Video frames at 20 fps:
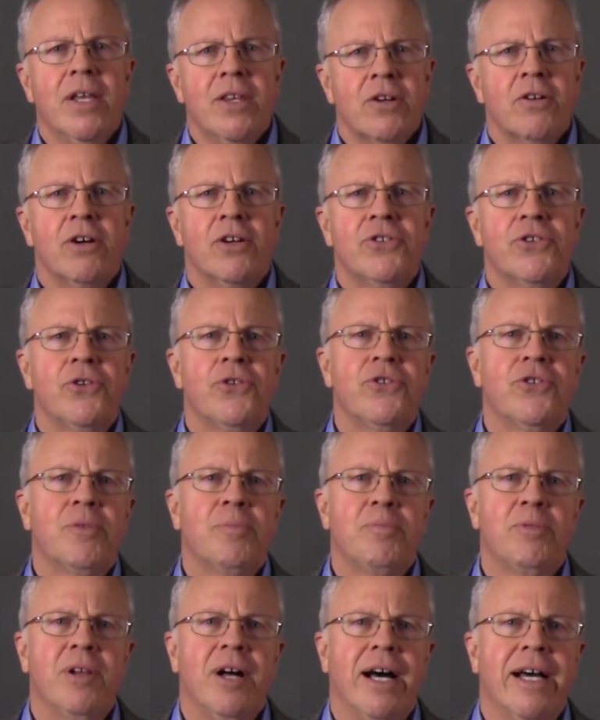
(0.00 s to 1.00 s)
There are also
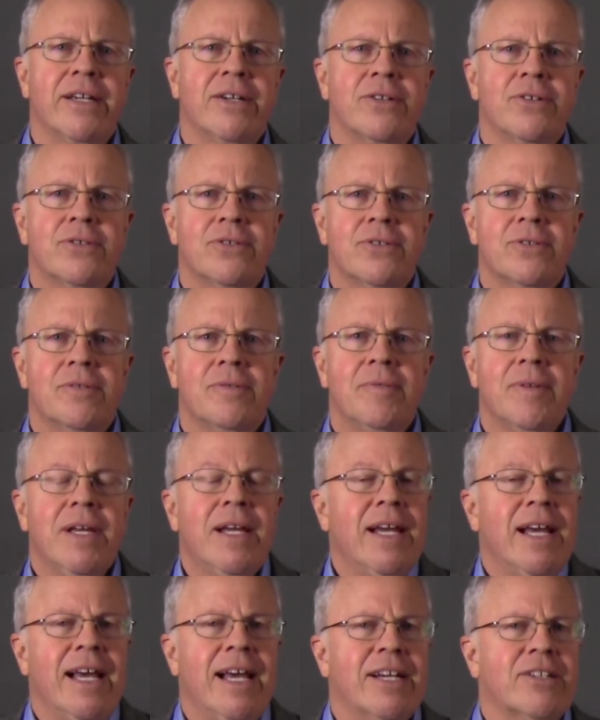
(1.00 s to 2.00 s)
suppliers.
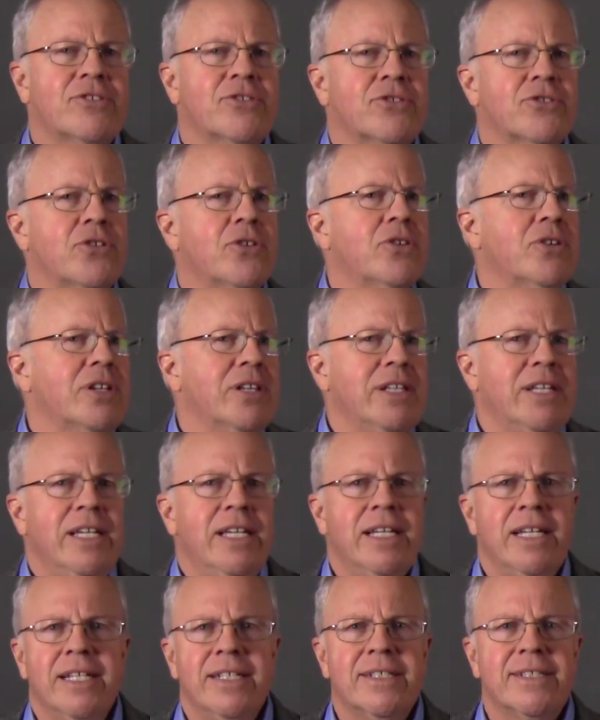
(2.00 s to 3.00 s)

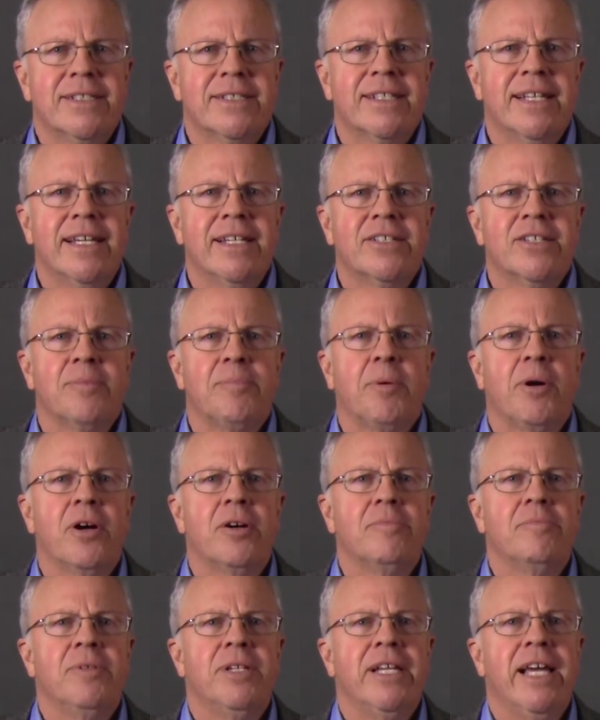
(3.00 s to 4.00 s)
Externally, say a
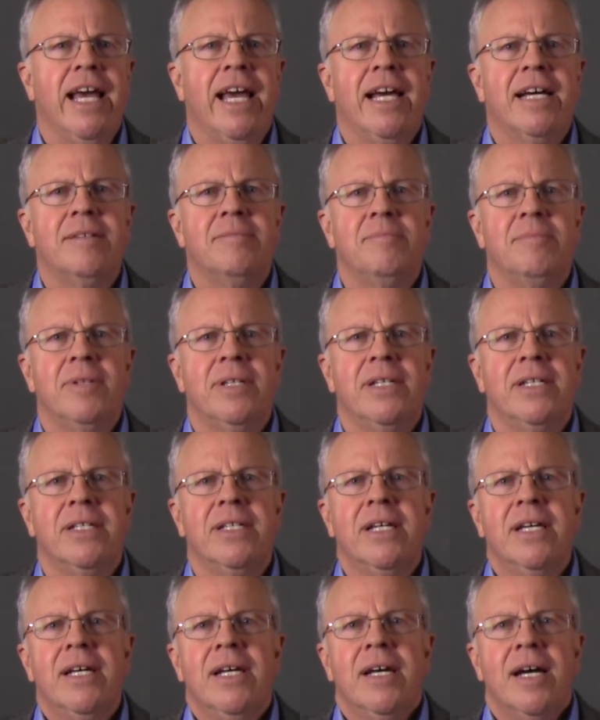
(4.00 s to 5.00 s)
department
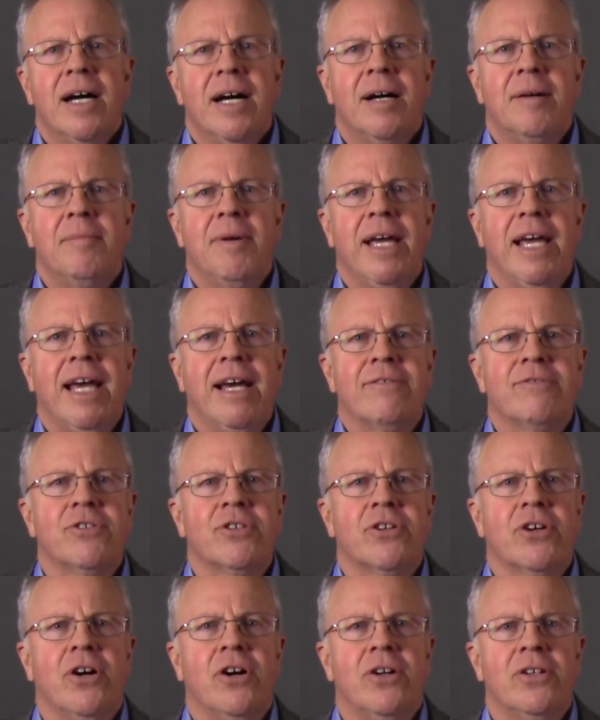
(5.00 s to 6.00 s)
admin may have
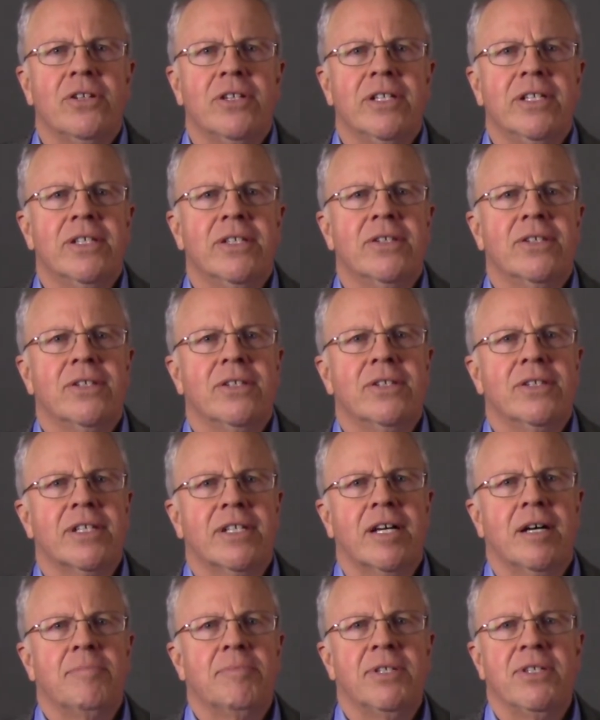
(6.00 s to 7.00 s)
to call in the
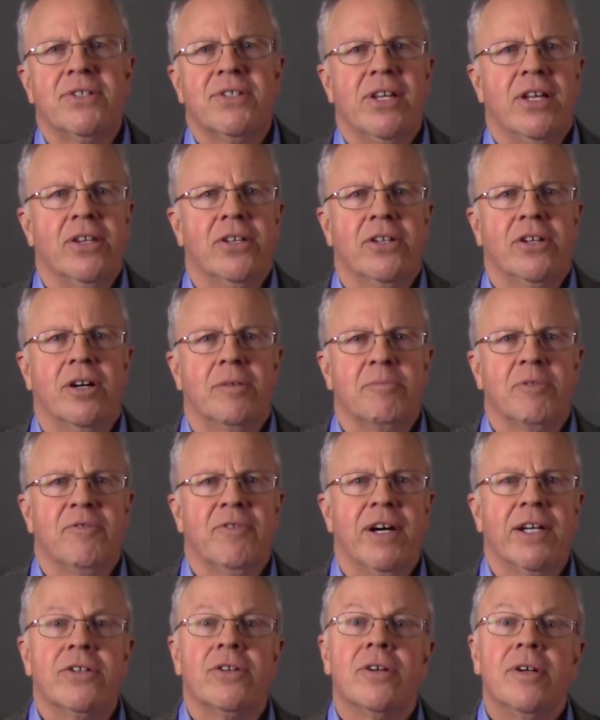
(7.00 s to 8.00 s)
company's telecom
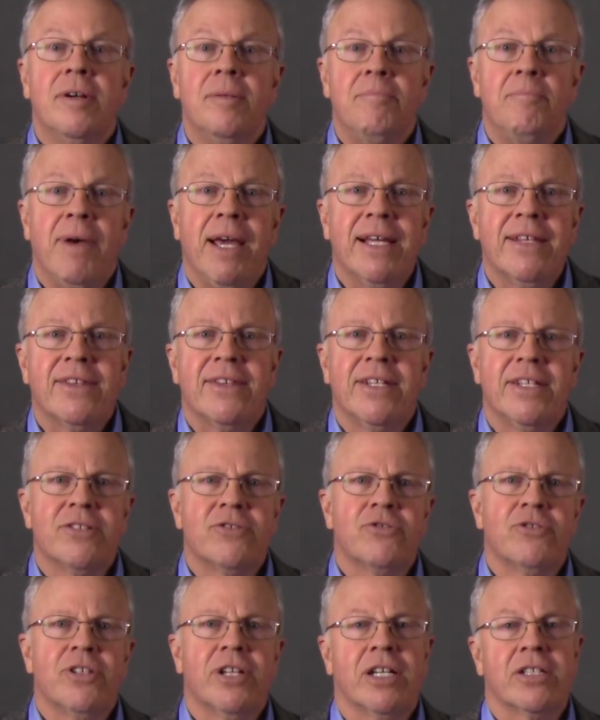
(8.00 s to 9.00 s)
provider. Make the
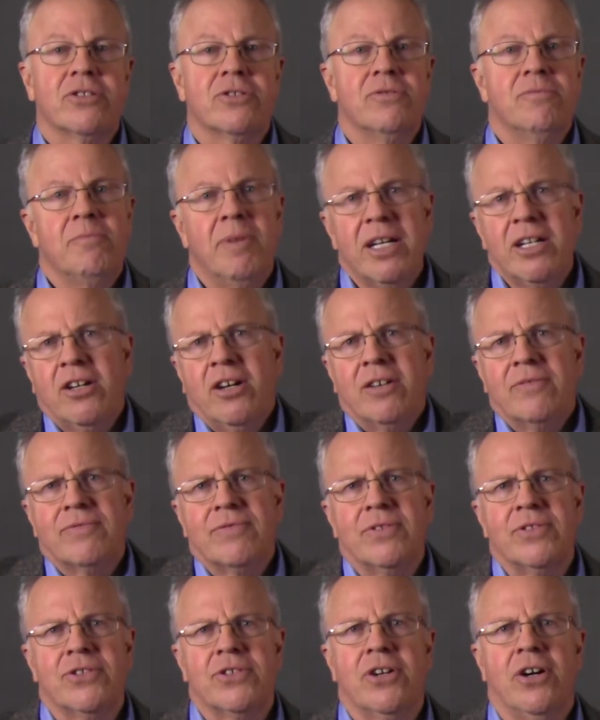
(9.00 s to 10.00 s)
introduction by
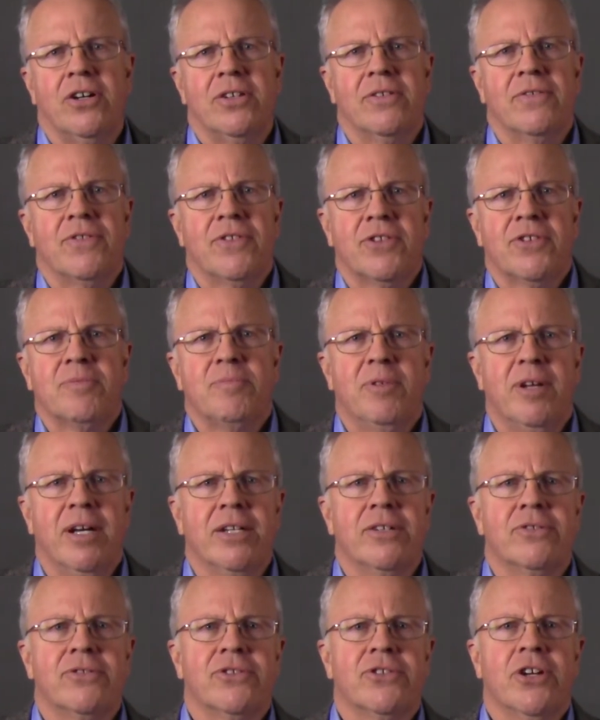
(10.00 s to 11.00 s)
conference call if the
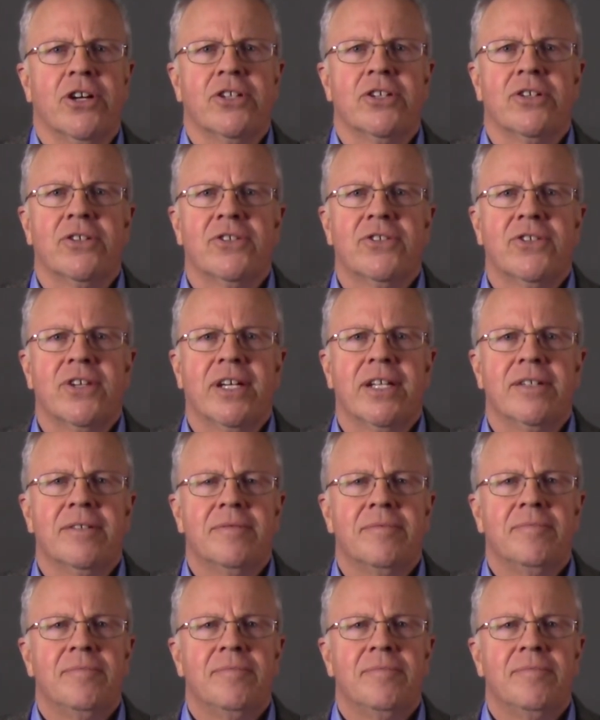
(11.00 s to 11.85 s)
supplier is not on site.